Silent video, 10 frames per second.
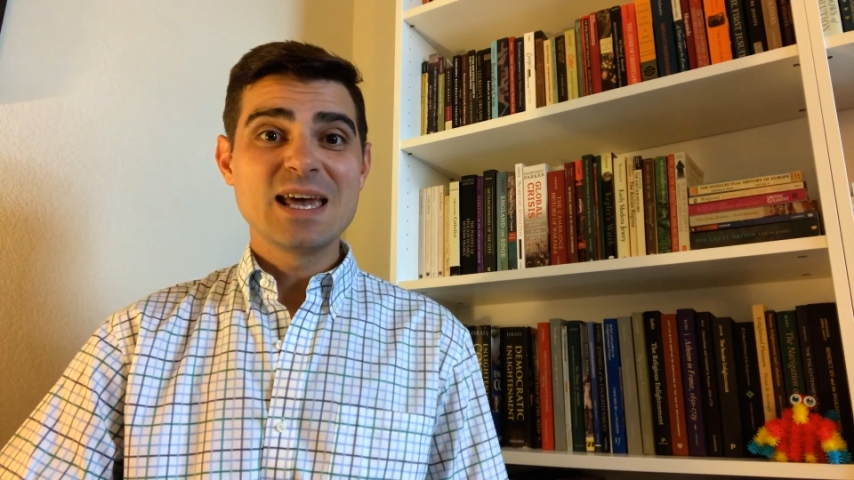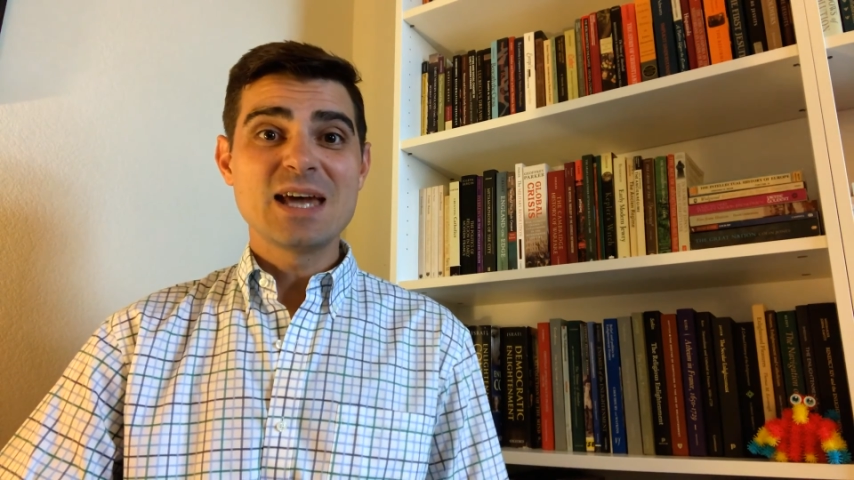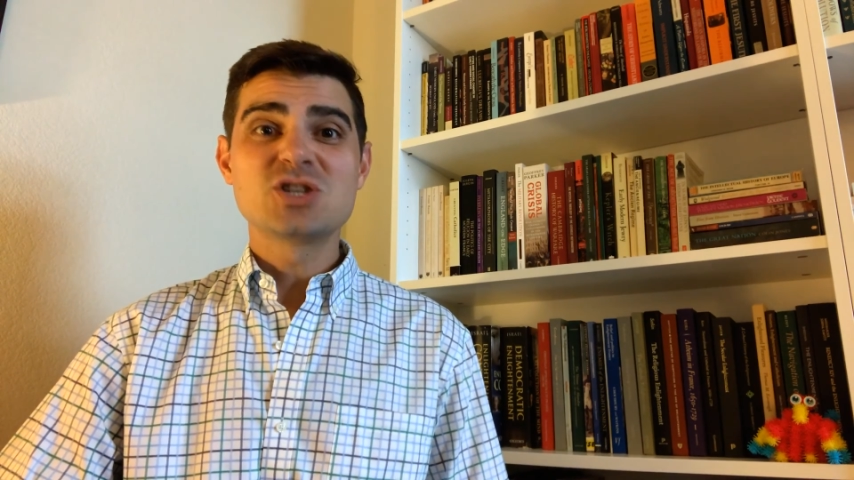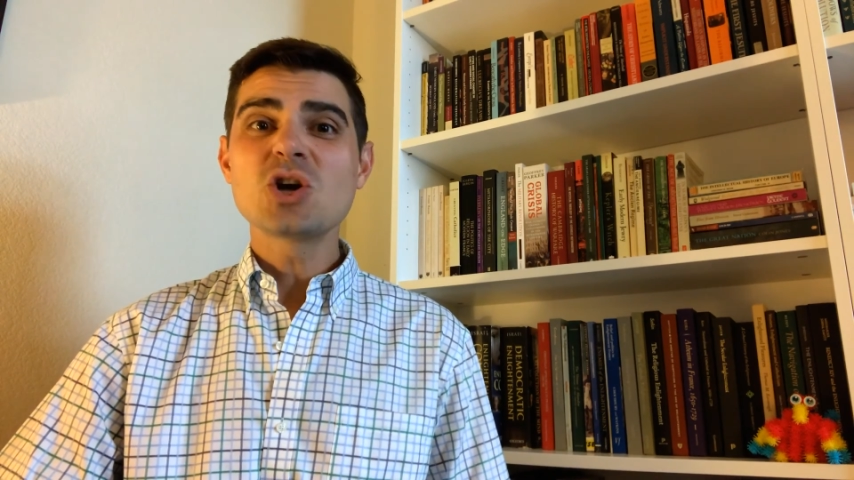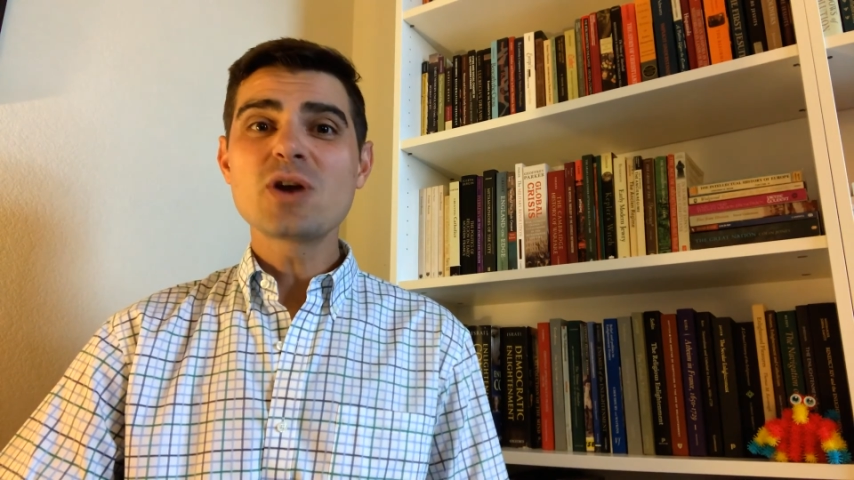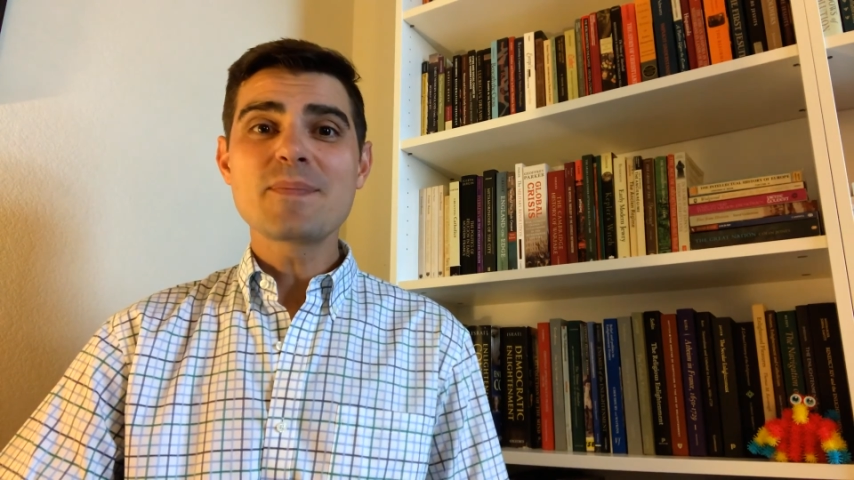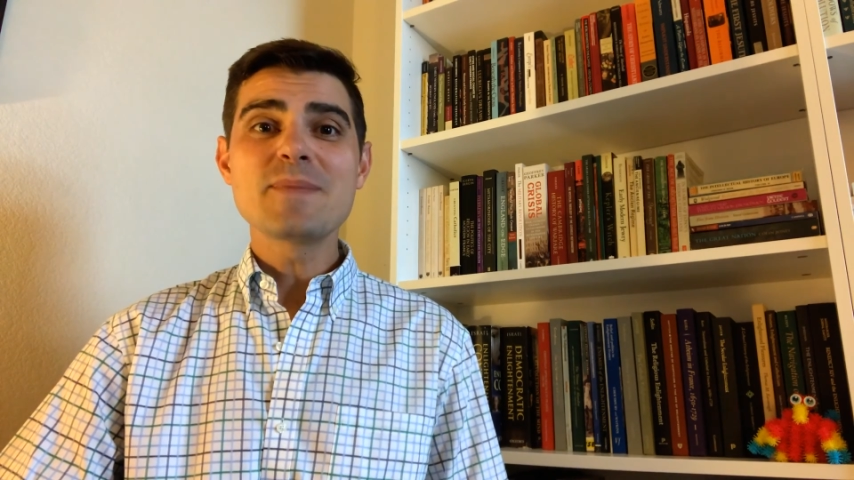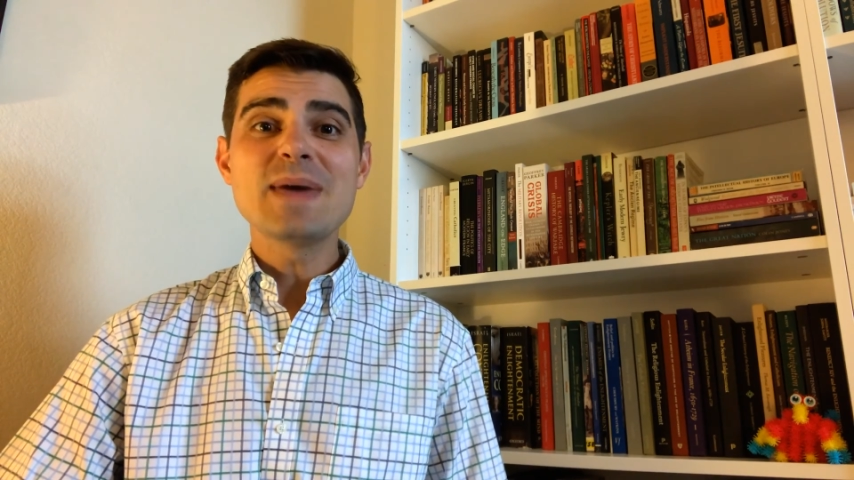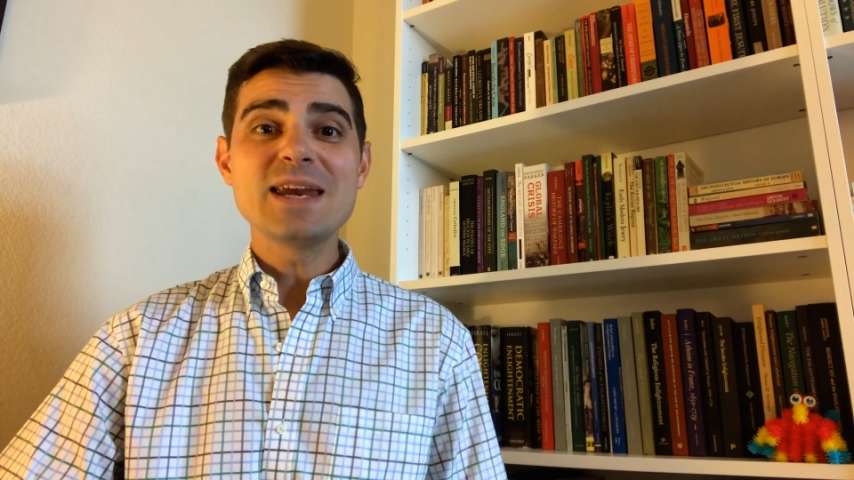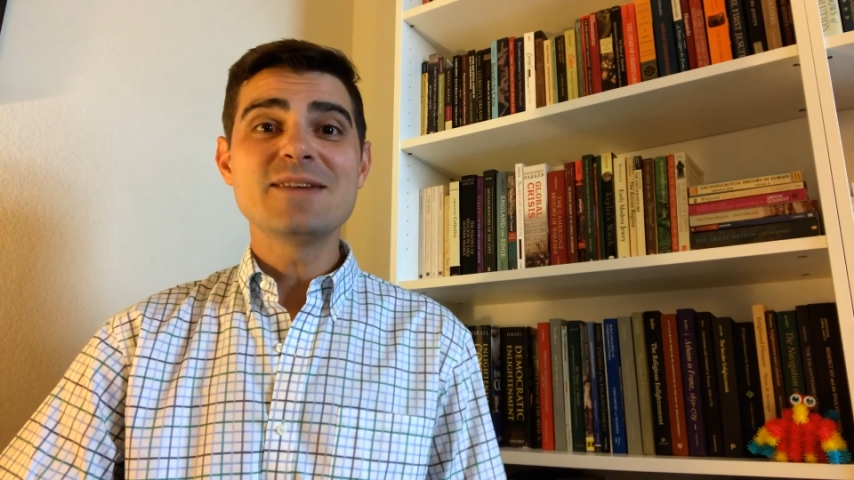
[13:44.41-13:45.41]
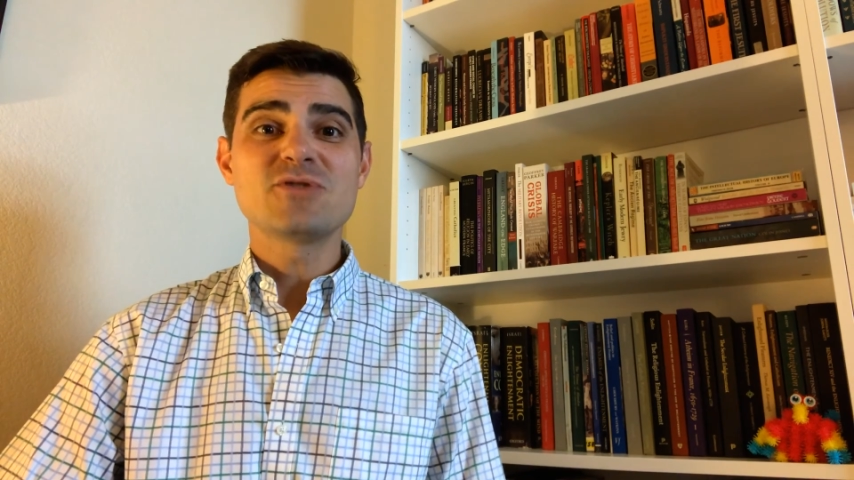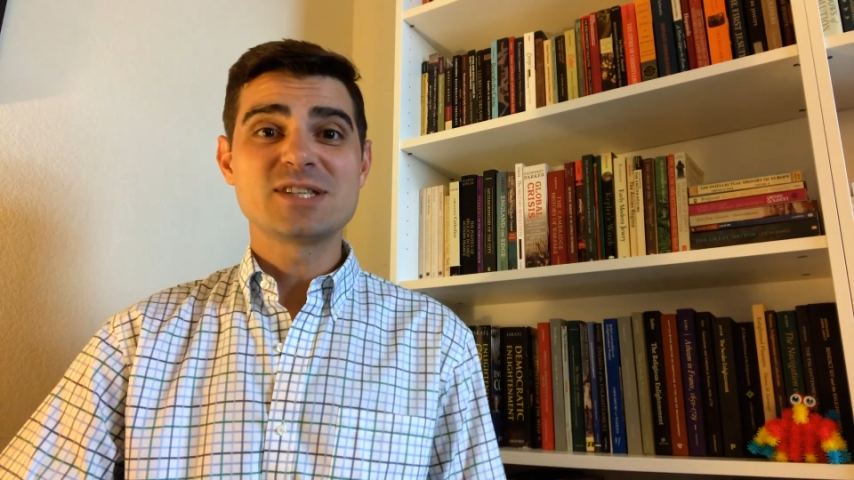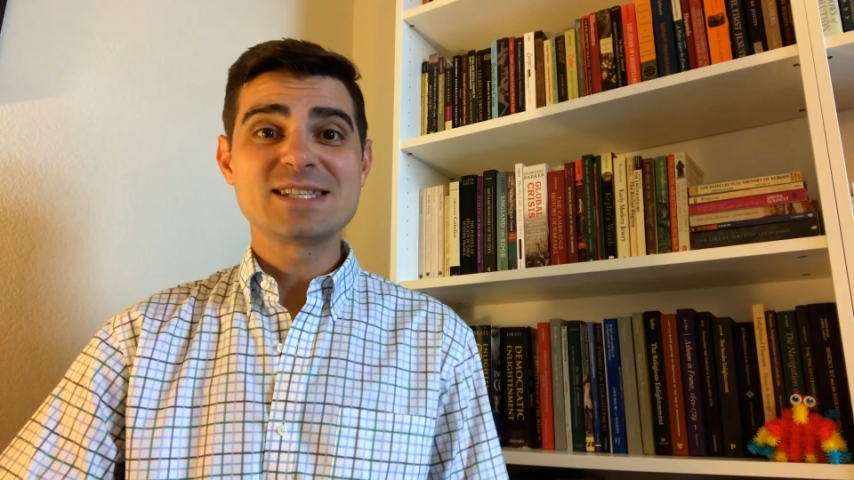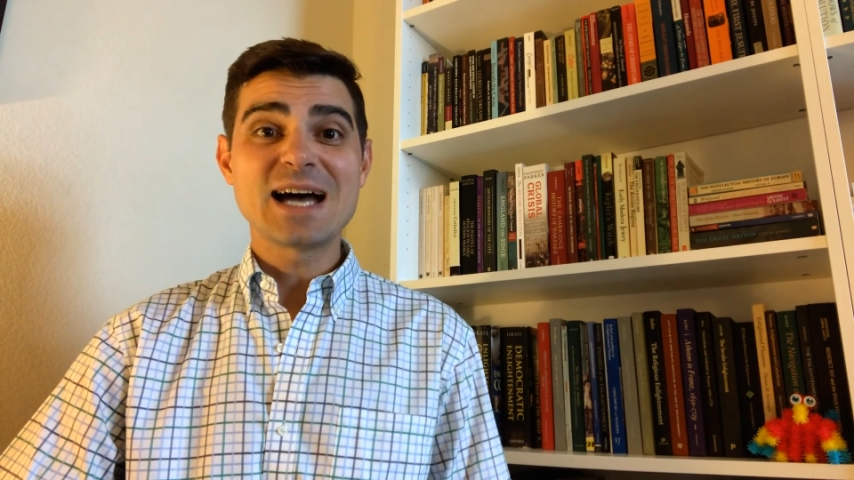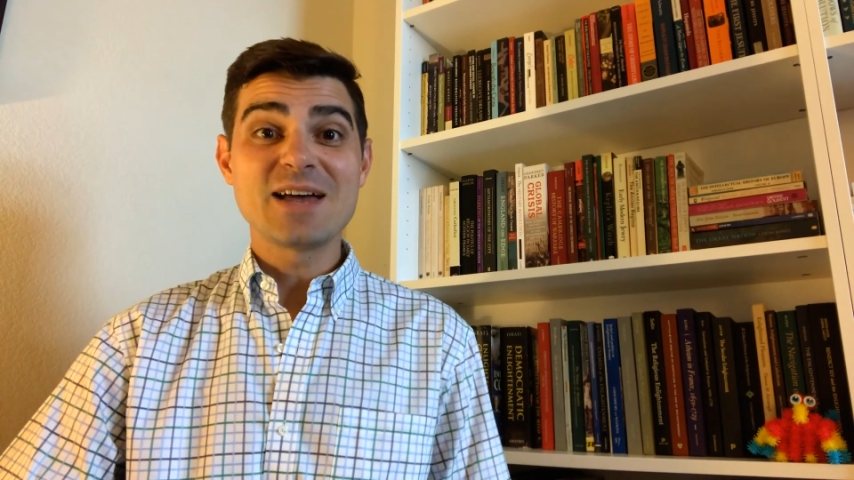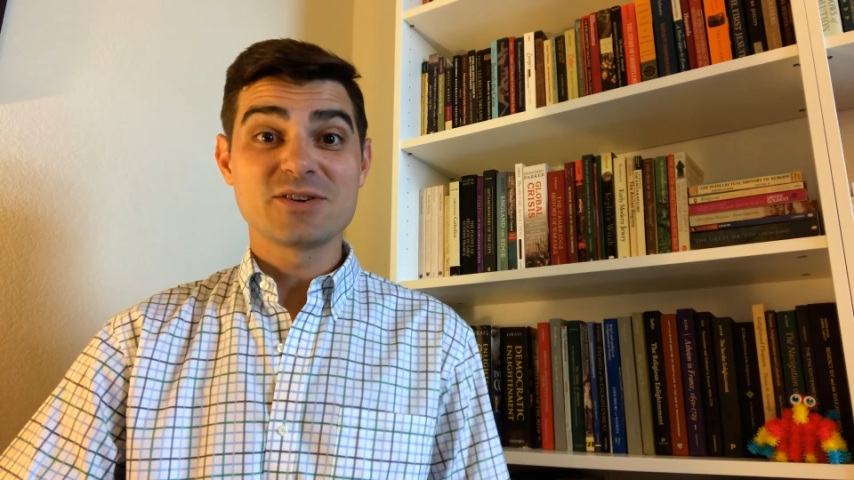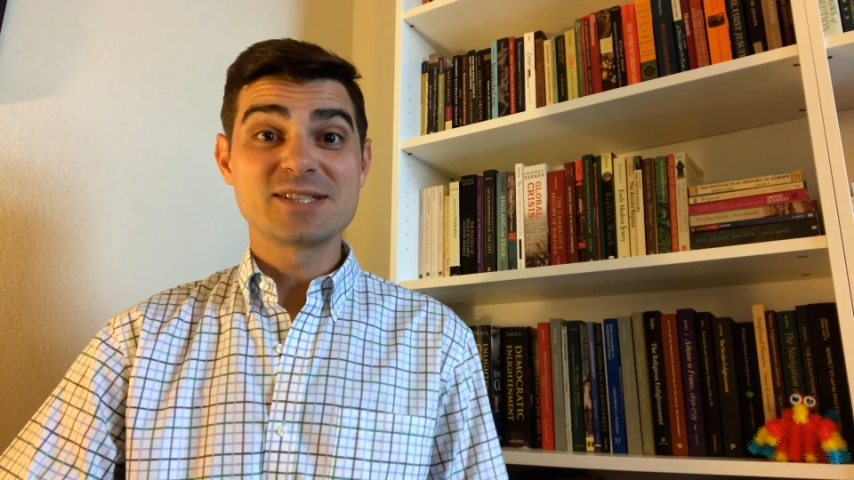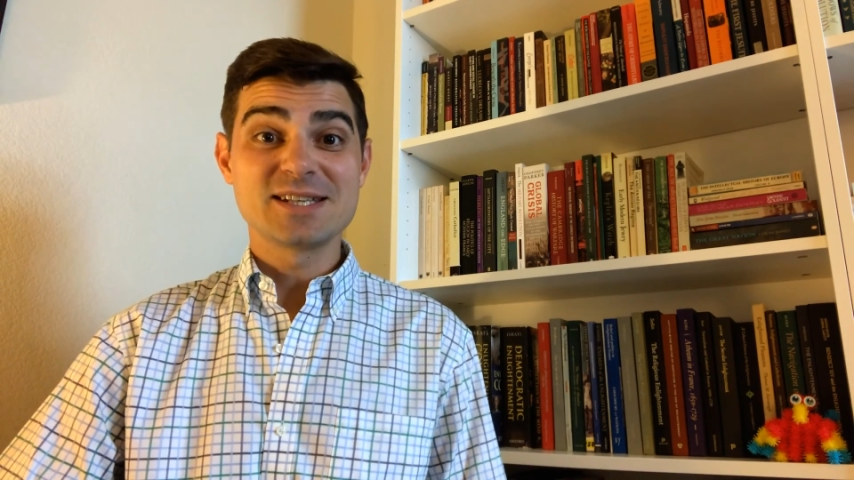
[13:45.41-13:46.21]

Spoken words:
and showed up in many different styles